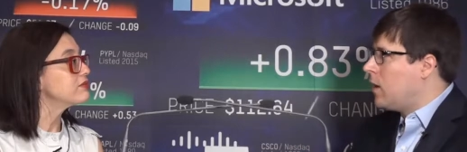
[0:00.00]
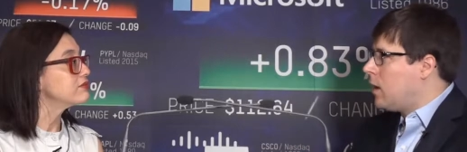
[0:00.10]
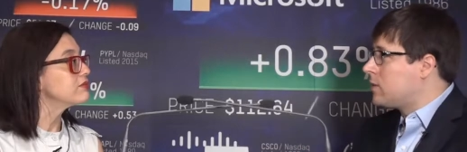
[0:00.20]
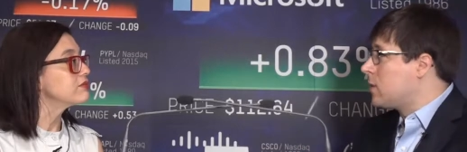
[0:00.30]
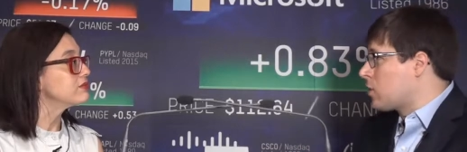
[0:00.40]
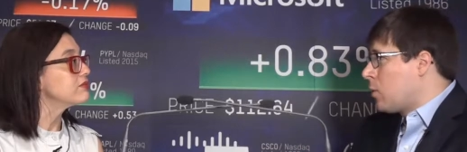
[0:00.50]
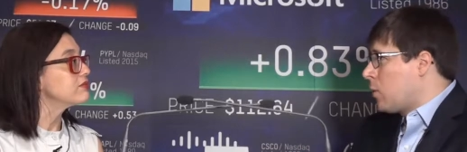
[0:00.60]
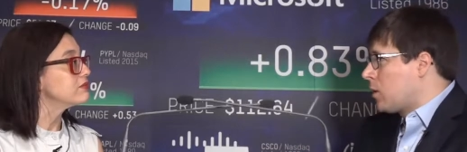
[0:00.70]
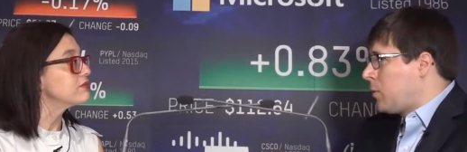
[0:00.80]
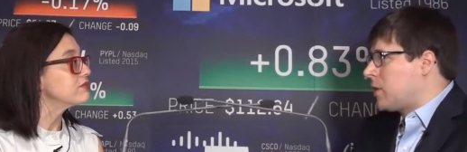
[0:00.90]
Speaker 1: uh, digital
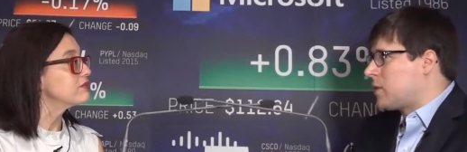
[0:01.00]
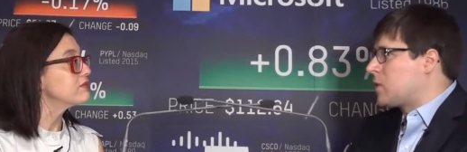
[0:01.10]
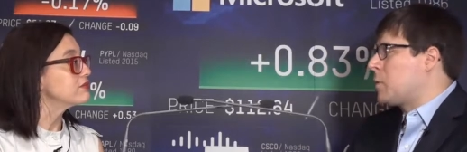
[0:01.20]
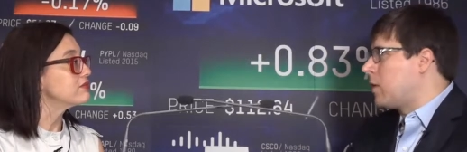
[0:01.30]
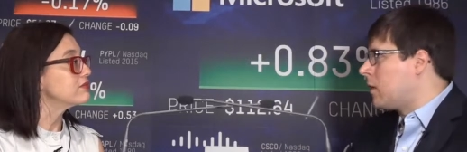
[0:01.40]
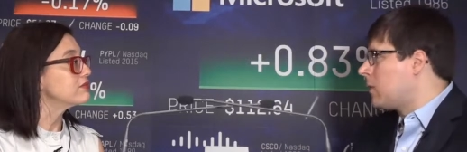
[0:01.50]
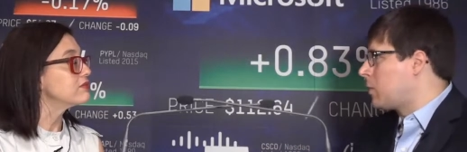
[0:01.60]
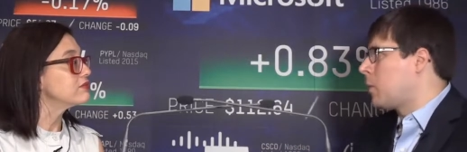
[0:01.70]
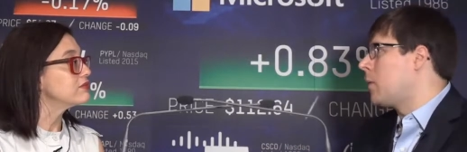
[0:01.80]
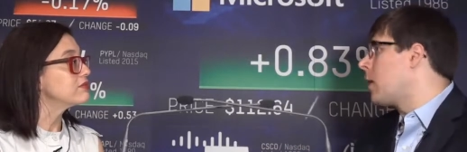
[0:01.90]
workplace experience,
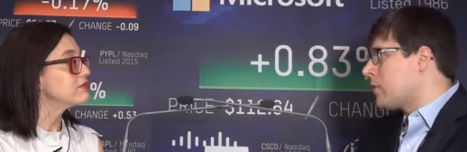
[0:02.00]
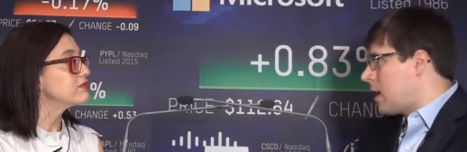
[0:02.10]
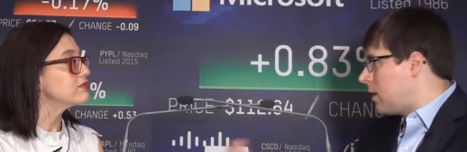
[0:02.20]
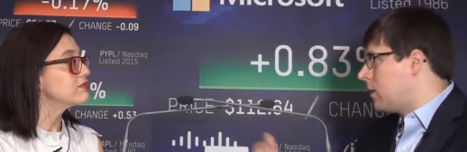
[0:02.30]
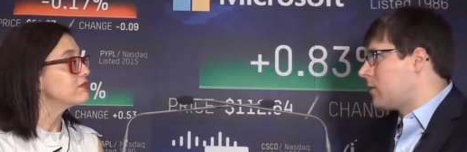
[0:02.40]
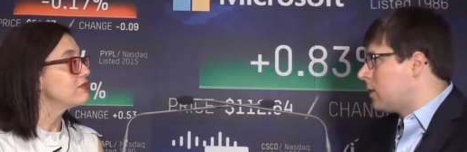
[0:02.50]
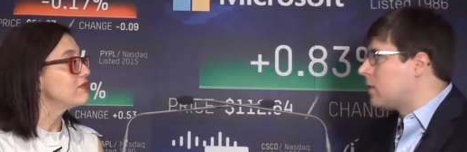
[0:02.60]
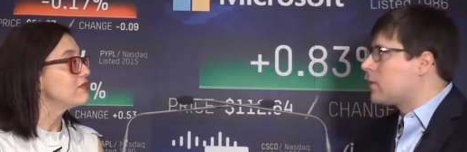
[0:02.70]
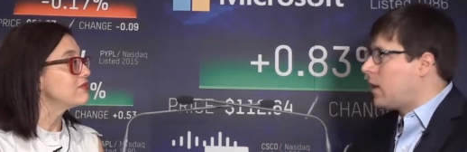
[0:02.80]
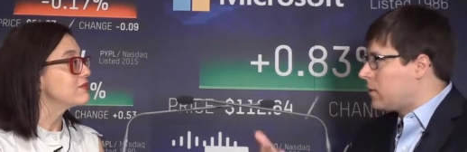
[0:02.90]
whatever that is. In
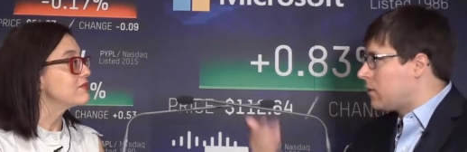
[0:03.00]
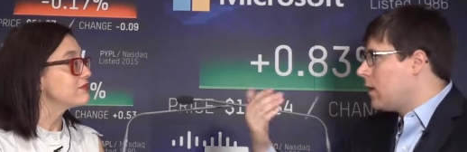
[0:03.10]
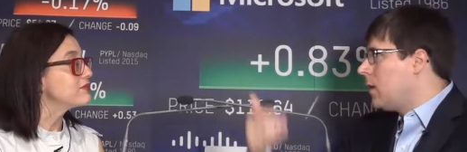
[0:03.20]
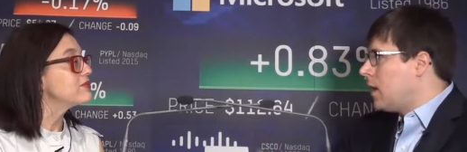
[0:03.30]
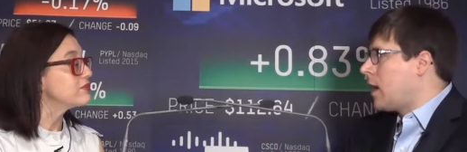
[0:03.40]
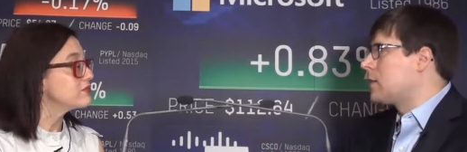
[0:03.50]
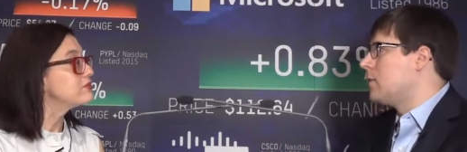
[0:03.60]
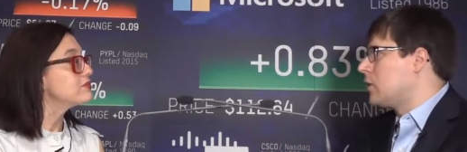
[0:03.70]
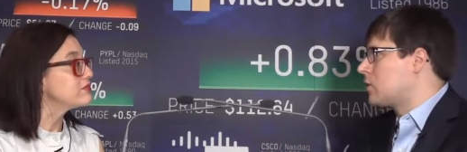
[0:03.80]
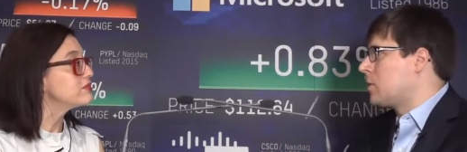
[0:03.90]
this case, an
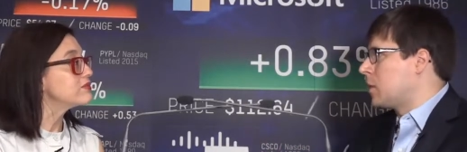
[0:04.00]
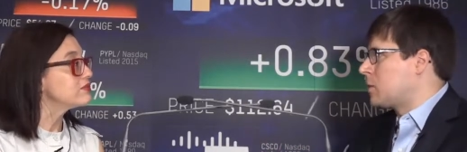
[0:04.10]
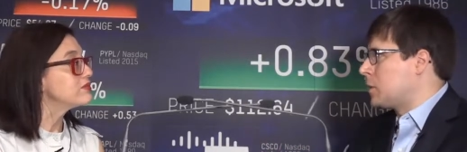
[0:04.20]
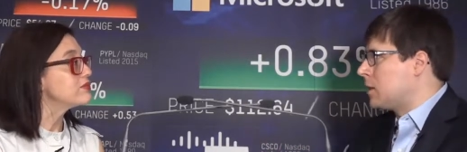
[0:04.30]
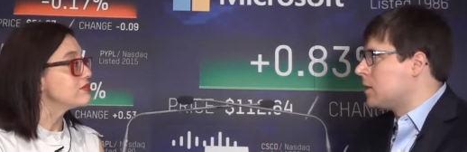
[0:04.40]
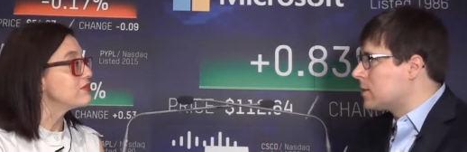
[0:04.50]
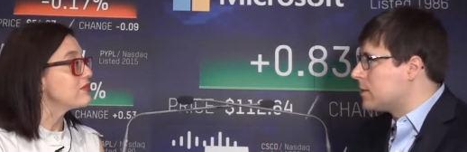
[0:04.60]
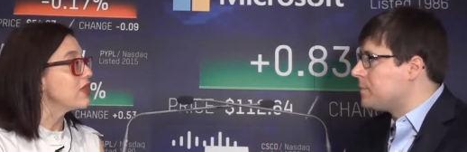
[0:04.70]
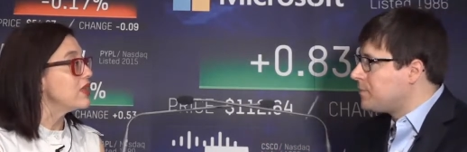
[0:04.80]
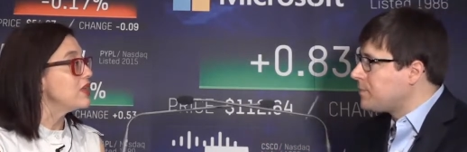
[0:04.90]
activity stream experience.
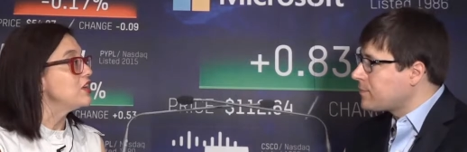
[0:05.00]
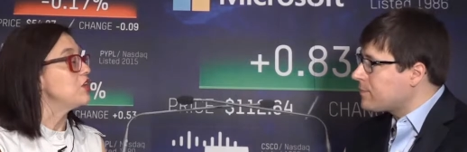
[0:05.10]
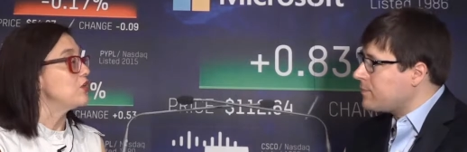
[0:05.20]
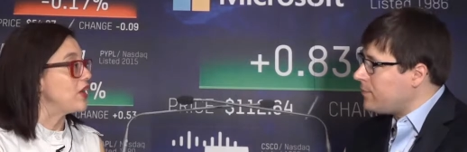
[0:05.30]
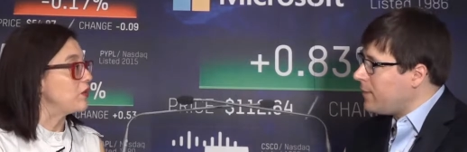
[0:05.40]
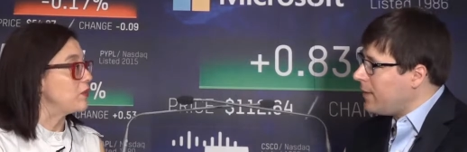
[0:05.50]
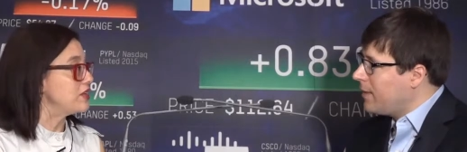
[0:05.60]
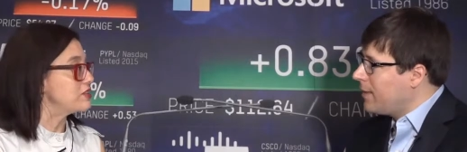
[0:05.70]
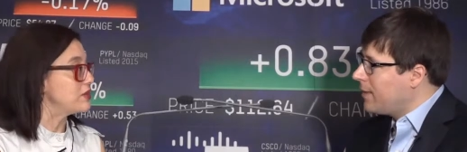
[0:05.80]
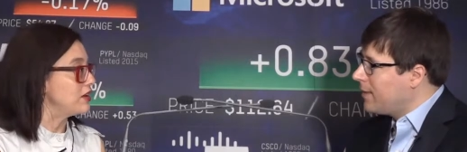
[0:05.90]
Speaker 2: You know what that
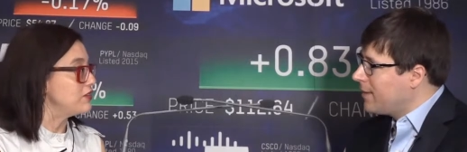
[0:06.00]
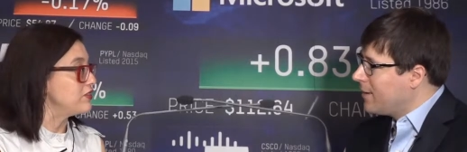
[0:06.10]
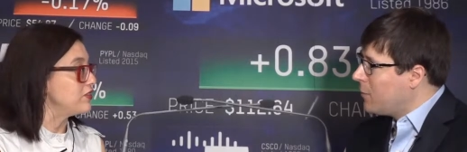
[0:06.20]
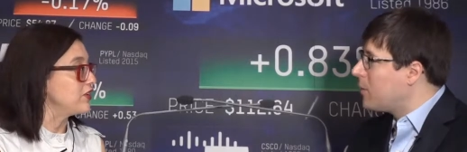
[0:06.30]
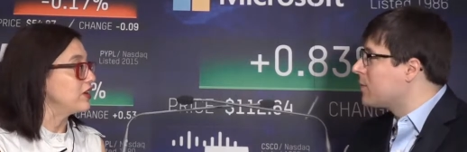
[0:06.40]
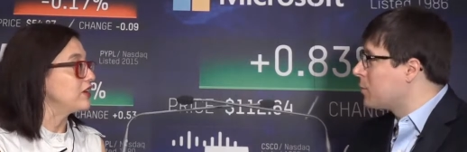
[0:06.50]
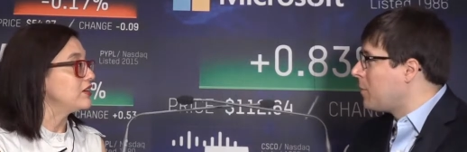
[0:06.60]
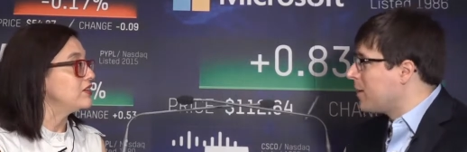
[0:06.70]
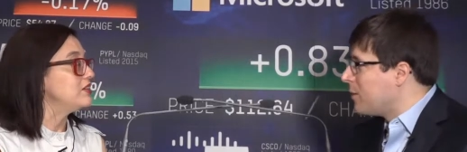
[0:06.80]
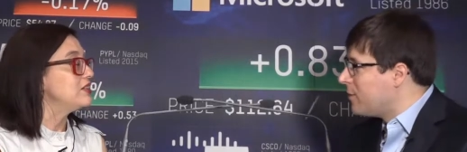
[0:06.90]
reminds me of?
Speaker 1: What does it
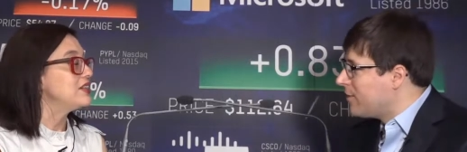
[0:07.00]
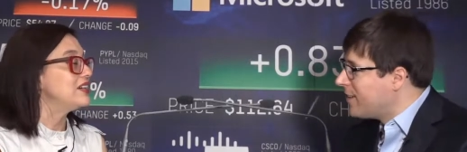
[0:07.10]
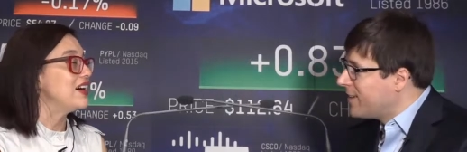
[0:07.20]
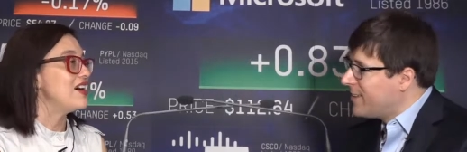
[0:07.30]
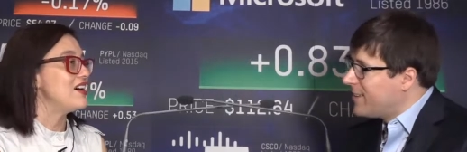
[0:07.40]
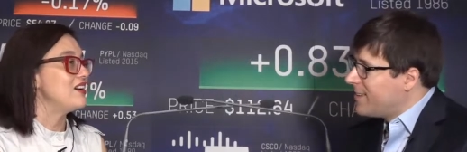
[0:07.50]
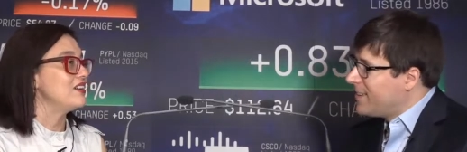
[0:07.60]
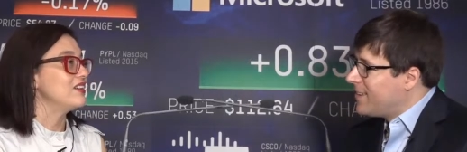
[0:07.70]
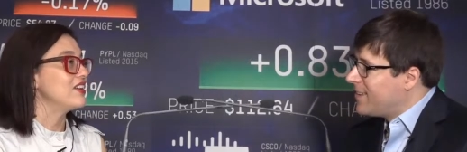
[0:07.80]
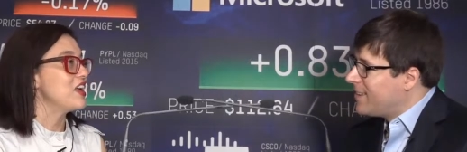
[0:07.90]
remind me of?
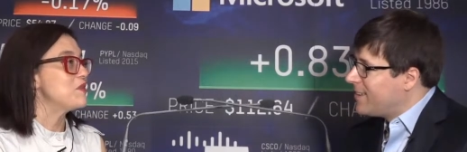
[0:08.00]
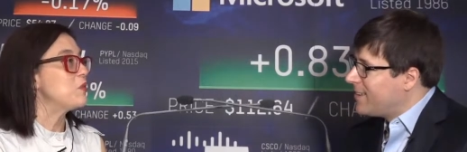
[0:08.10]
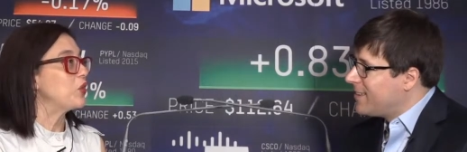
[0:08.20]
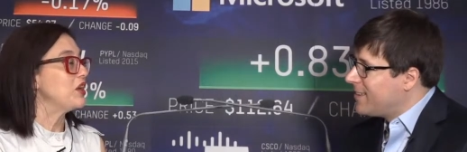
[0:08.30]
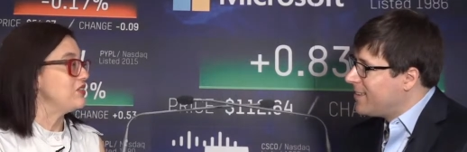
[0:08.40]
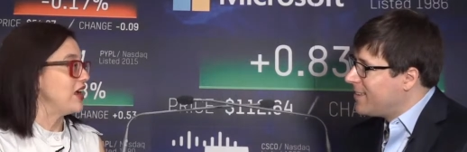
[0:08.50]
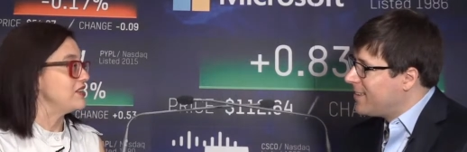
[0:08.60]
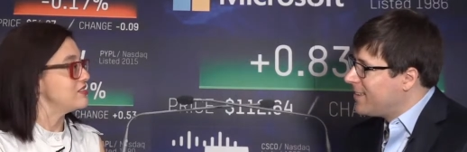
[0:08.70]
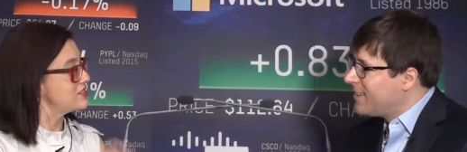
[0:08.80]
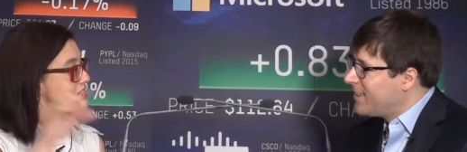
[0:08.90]
Speaker 2: Uh, a more
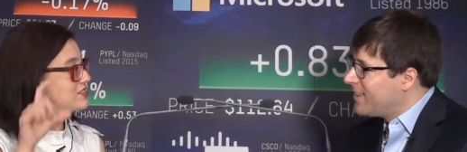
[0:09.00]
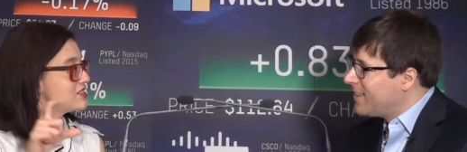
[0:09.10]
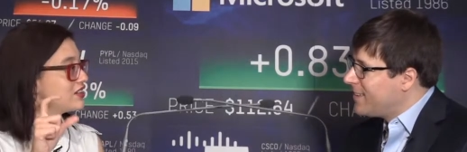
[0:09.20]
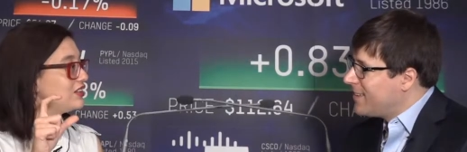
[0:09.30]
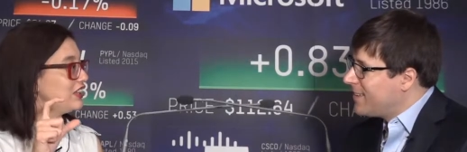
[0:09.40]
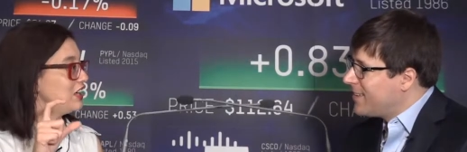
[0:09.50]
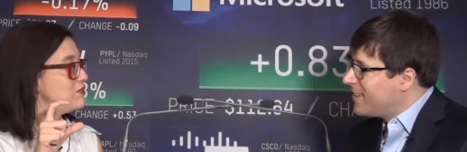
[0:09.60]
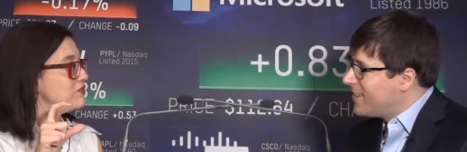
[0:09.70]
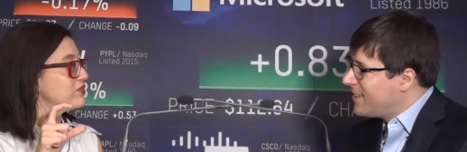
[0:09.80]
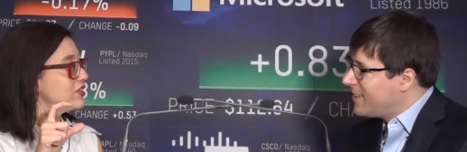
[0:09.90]
advanced clip.
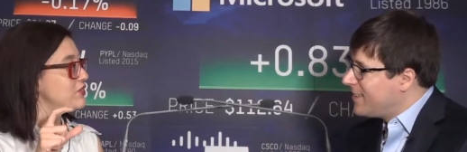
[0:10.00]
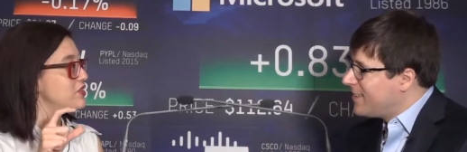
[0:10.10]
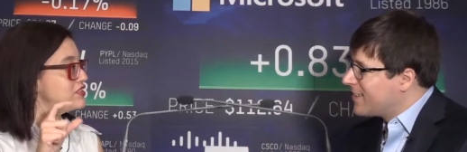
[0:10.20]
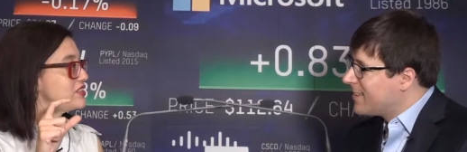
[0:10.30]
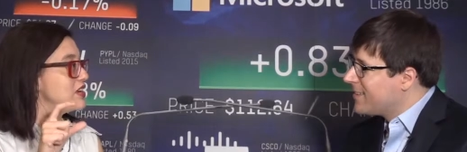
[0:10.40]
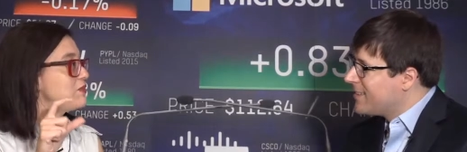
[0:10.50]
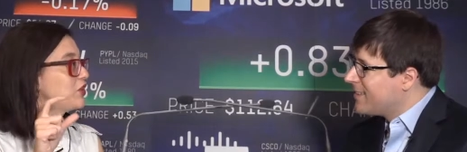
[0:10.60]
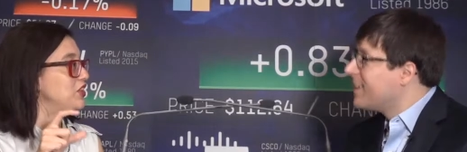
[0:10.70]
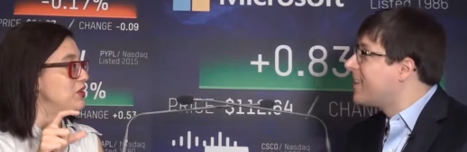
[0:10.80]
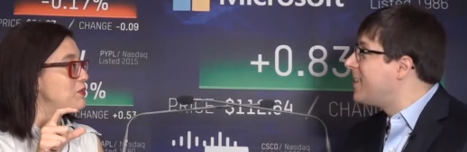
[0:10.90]
What was the same little clippy?